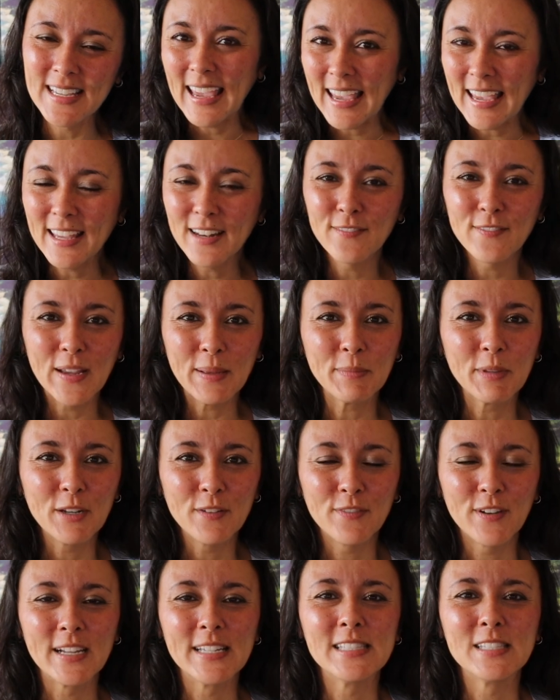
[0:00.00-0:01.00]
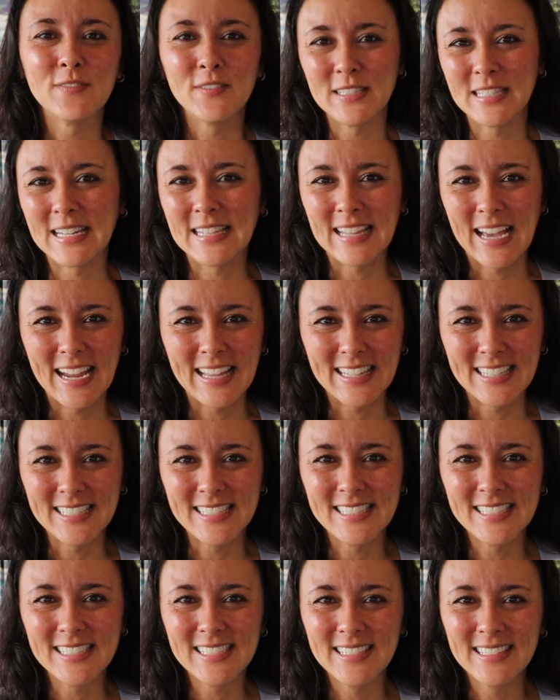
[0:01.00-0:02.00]
and family and friends visiting the
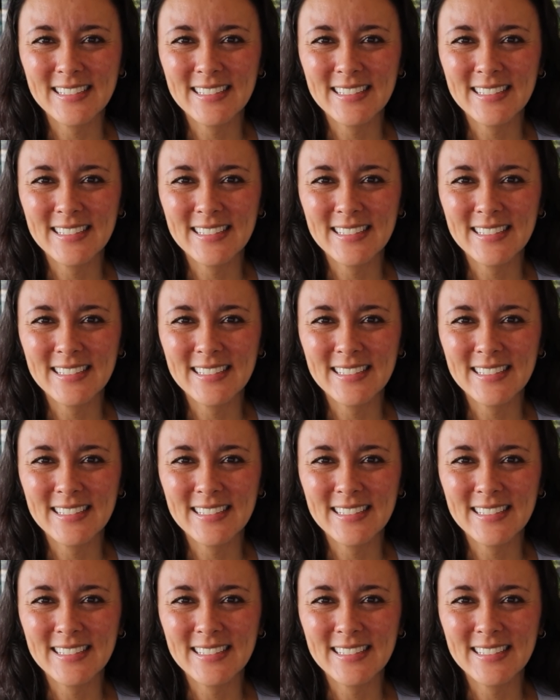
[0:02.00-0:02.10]
islands.